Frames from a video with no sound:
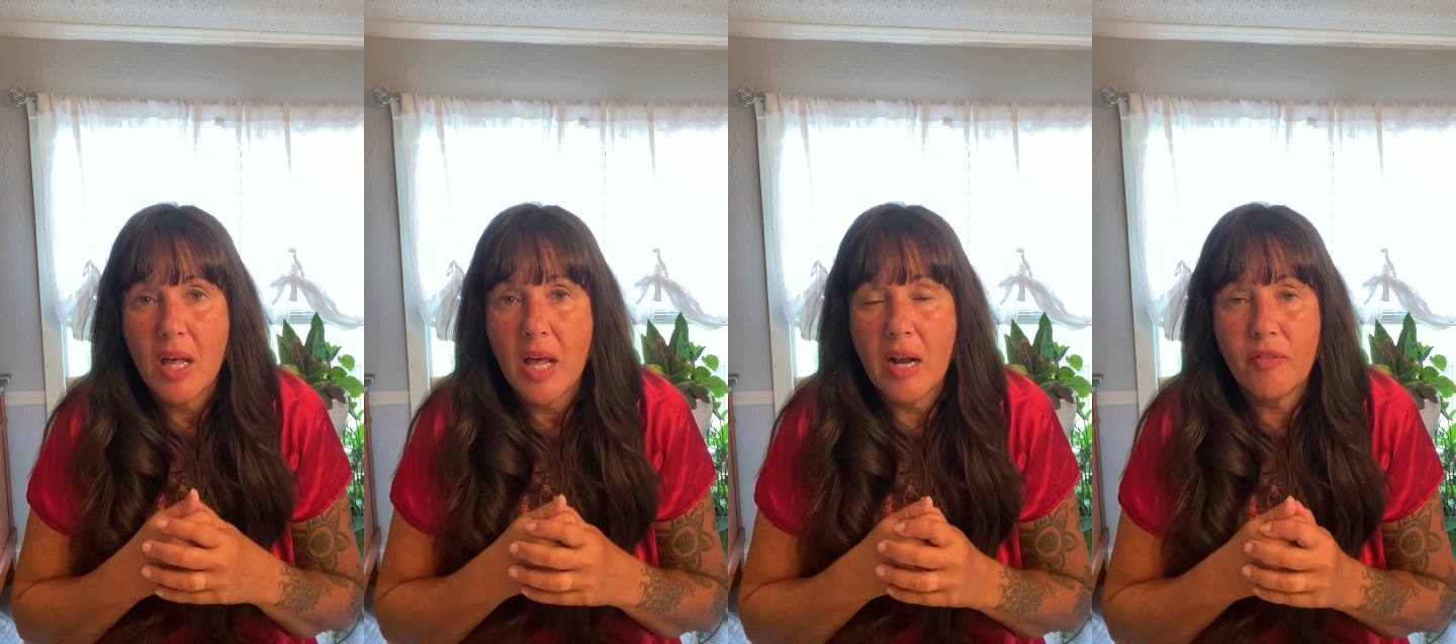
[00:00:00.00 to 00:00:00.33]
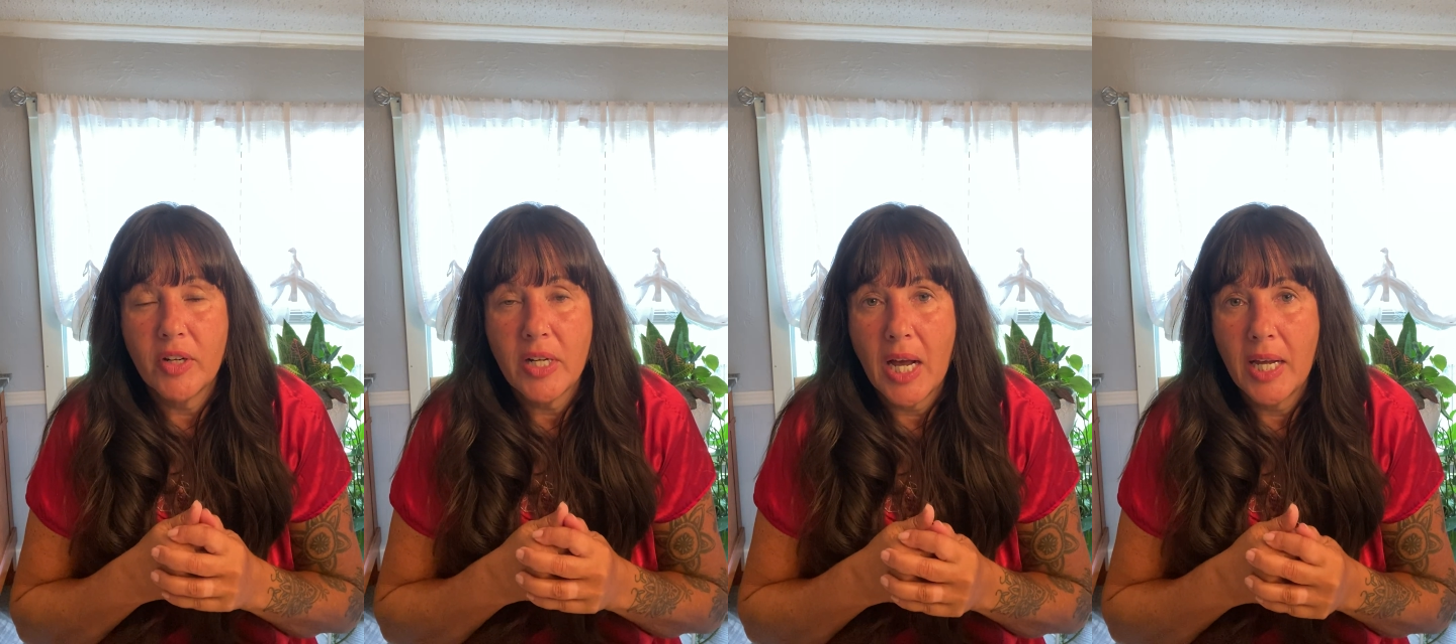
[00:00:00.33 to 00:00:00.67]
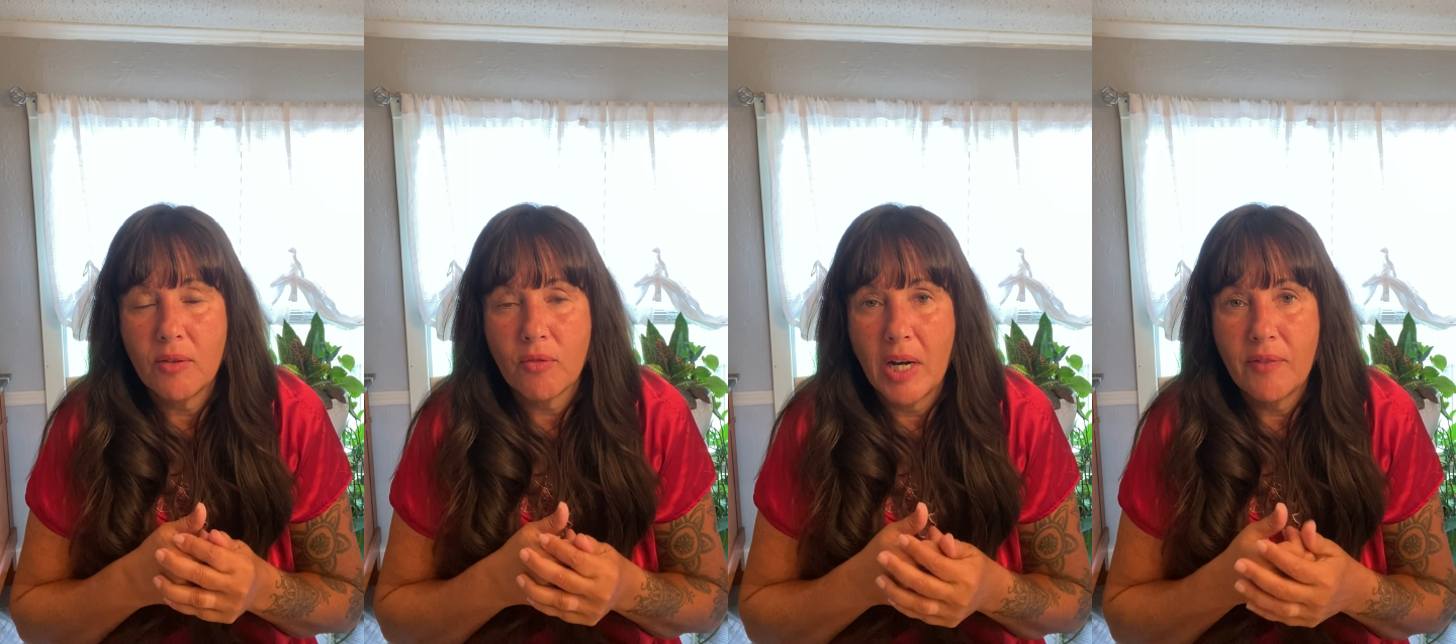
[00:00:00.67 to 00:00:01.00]
every
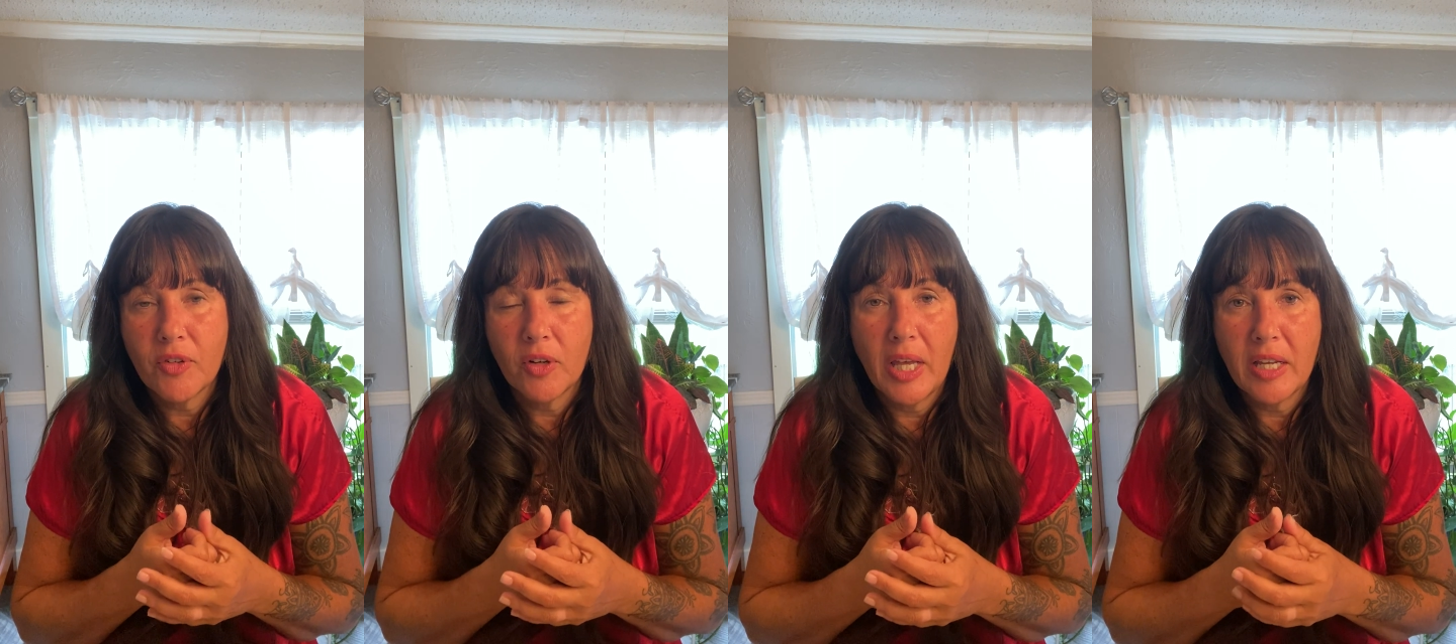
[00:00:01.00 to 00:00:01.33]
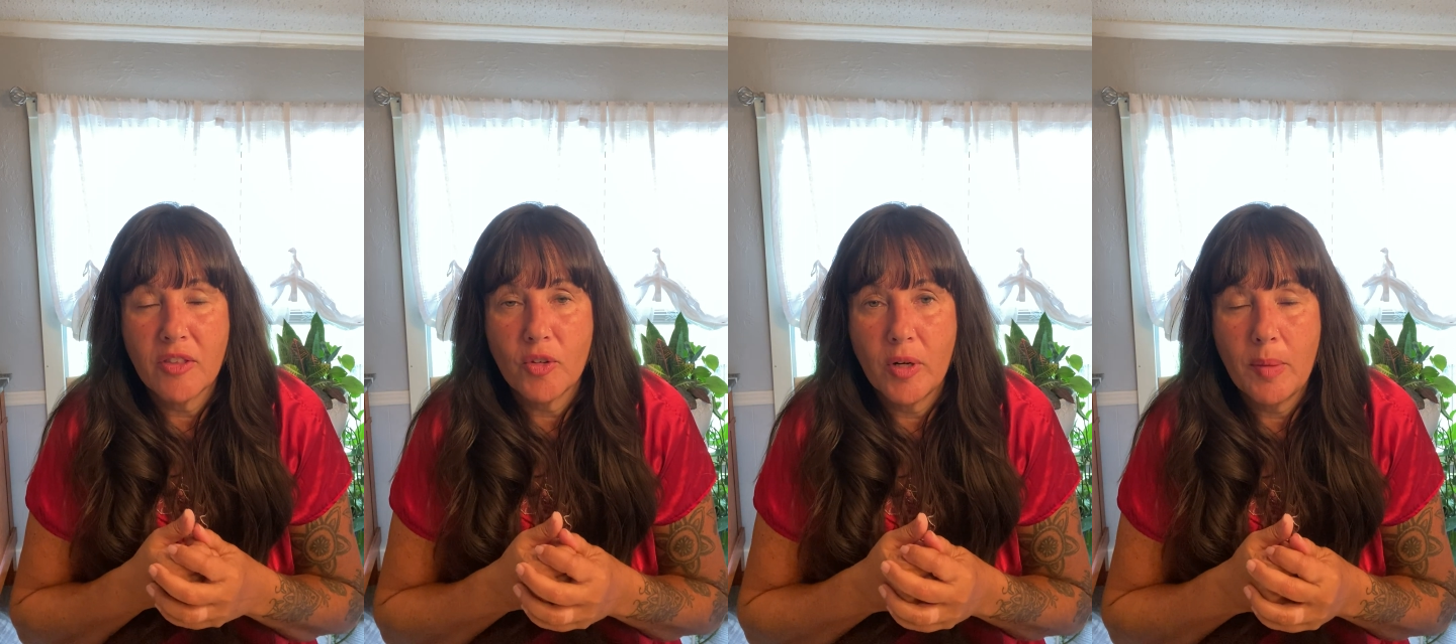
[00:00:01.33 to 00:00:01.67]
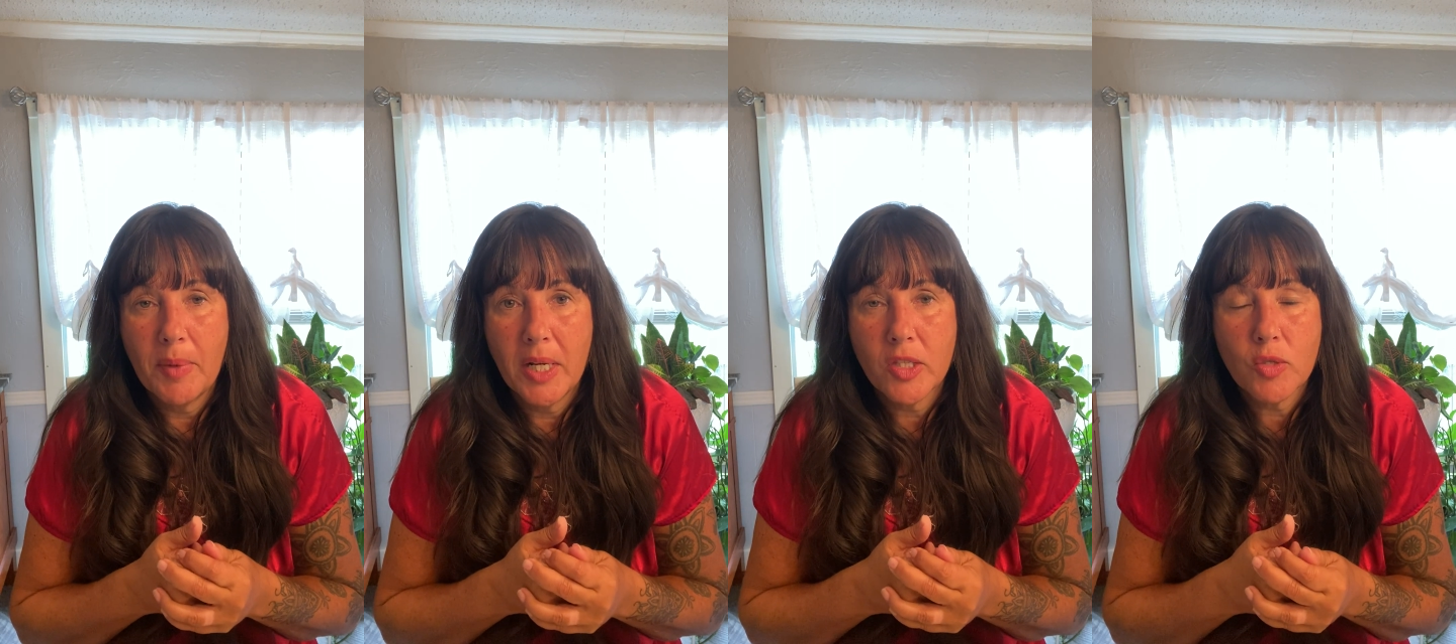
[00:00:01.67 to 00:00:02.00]
night write for like 30
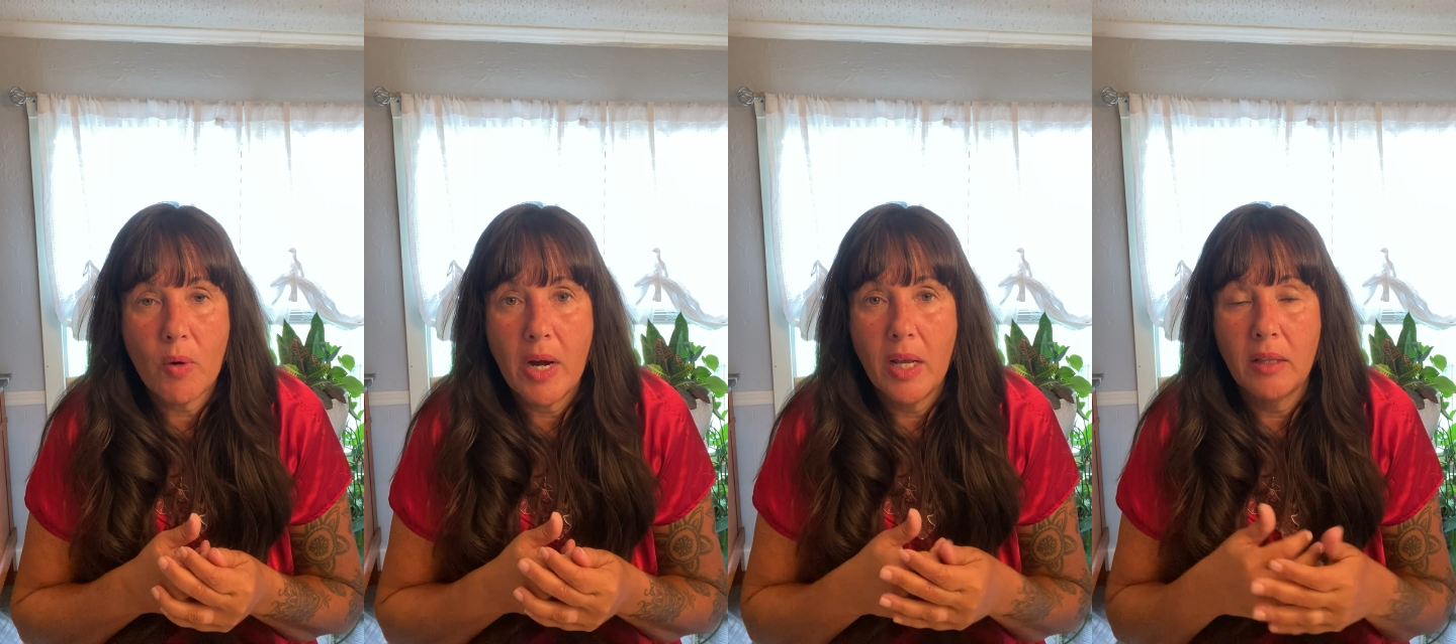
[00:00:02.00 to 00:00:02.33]
minutes, write a